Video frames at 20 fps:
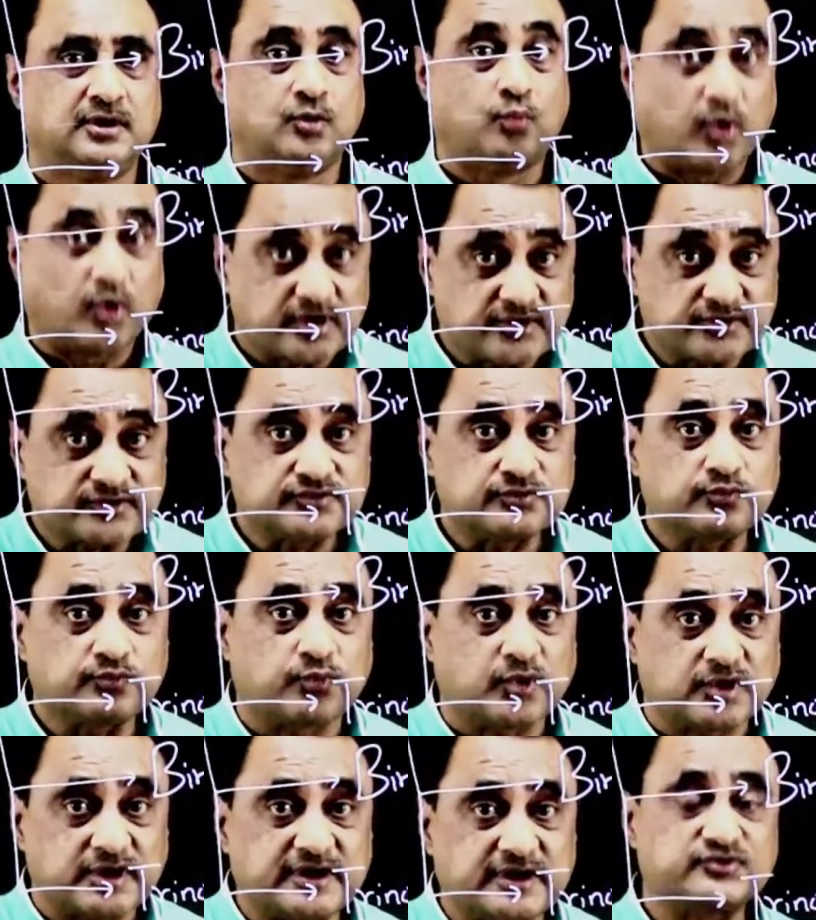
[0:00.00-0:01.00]
What it
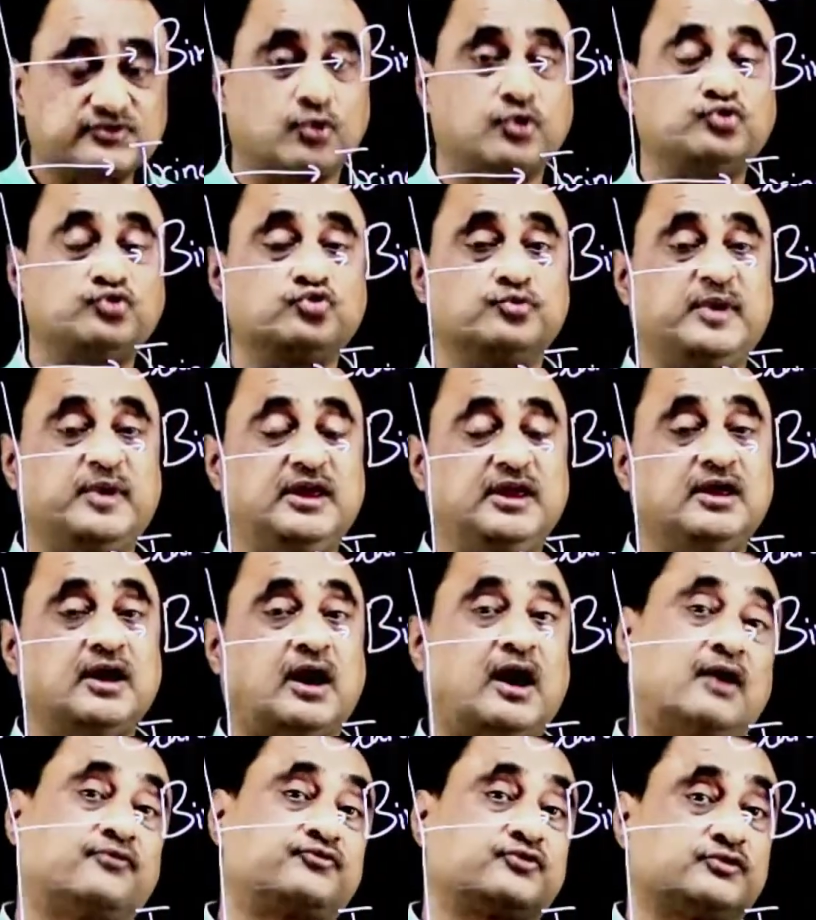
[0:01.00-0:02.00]
is going to be
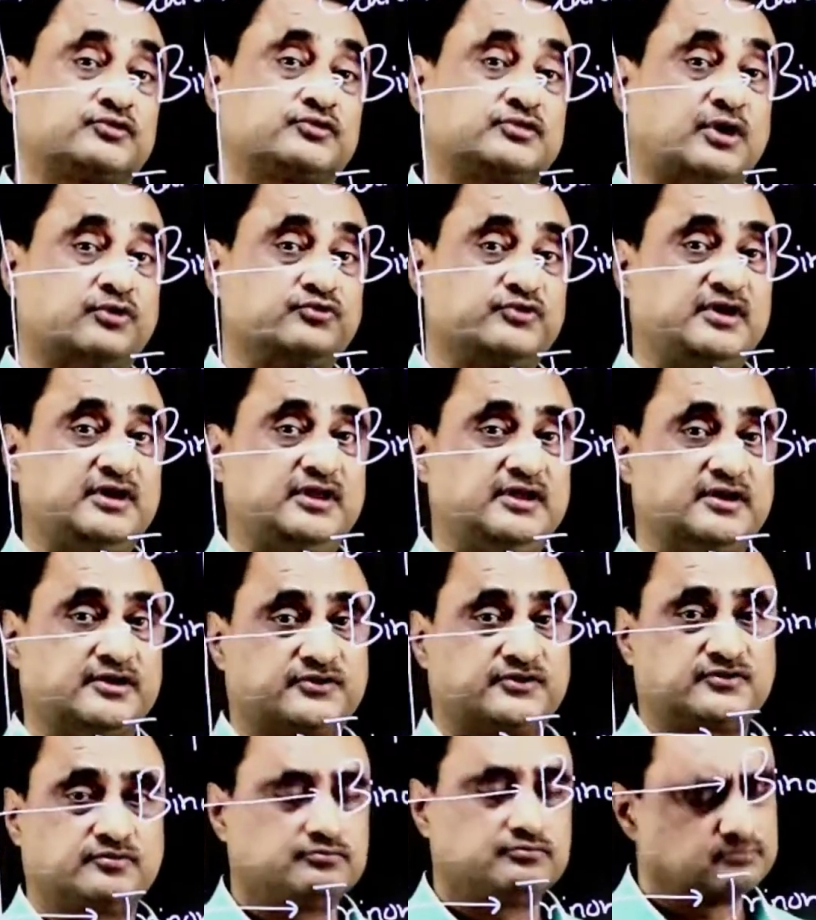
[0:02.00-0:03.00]
after 1000
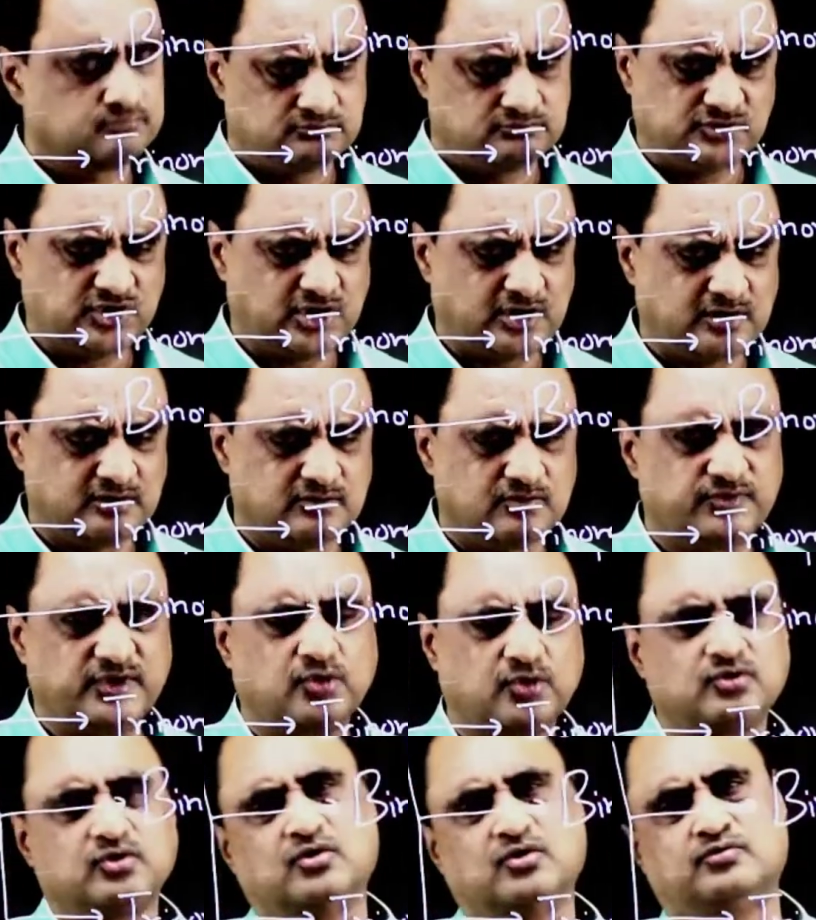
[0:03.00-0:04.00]
years? We
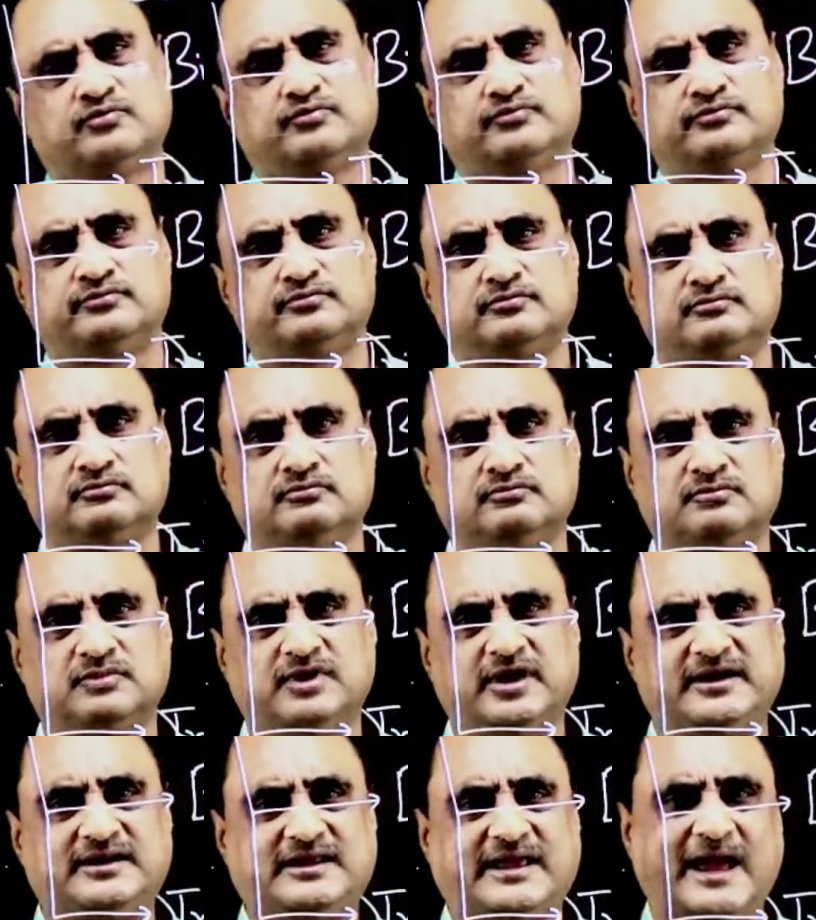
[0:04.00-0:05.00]
don't know.
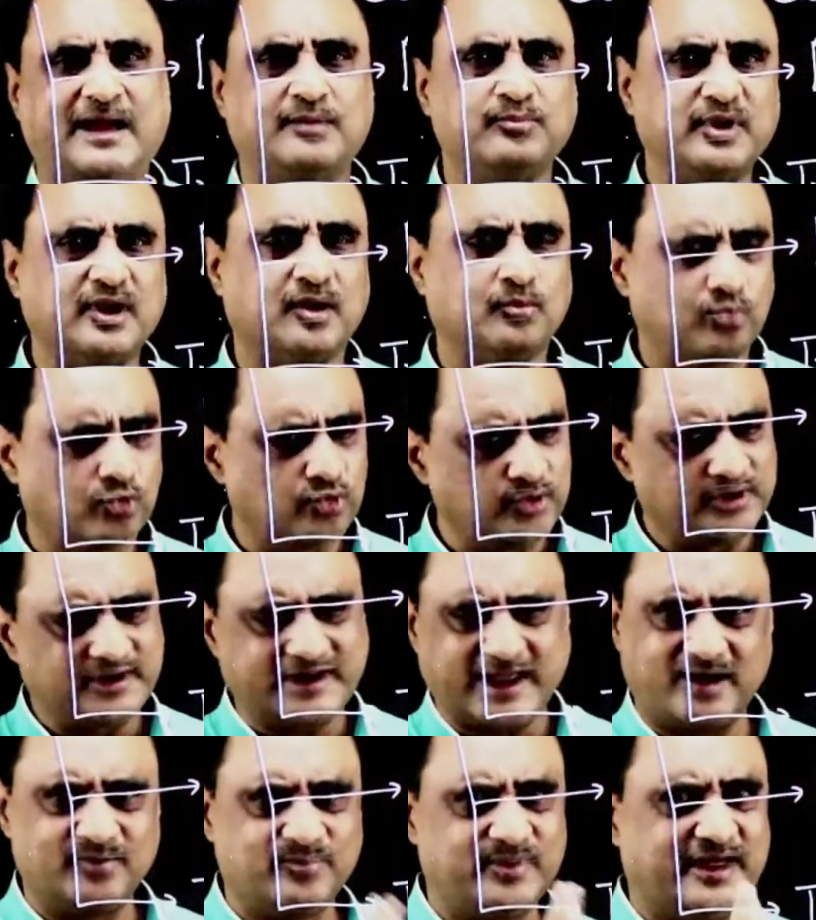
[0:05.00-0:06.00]
It can be Ammu, it
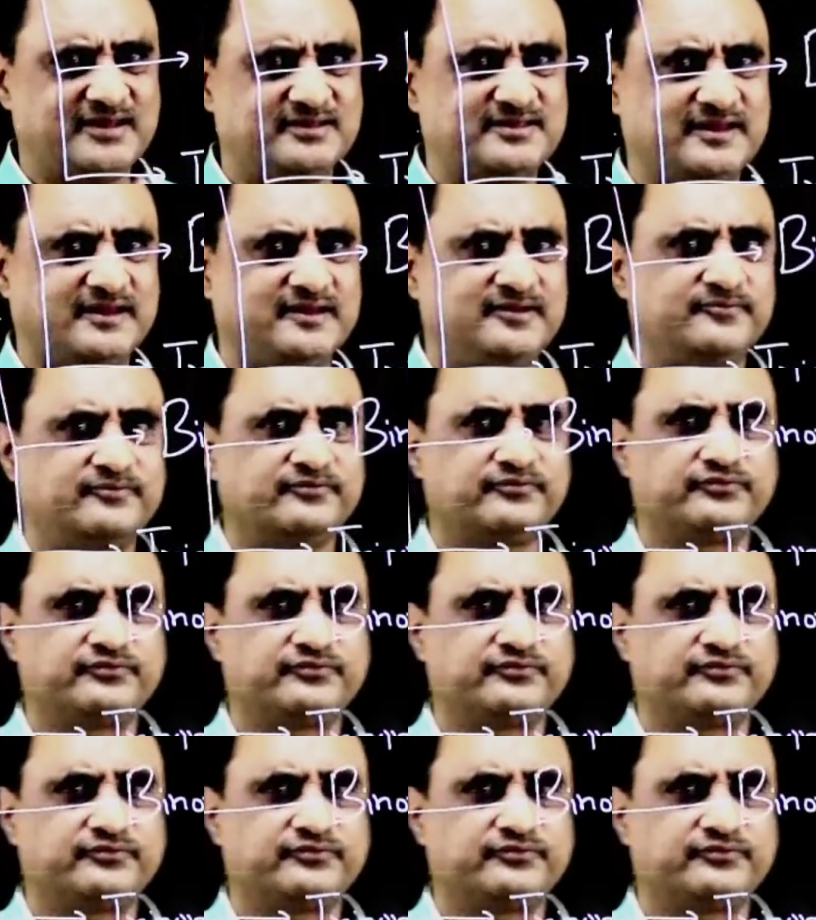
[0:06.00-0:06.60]
can be anything.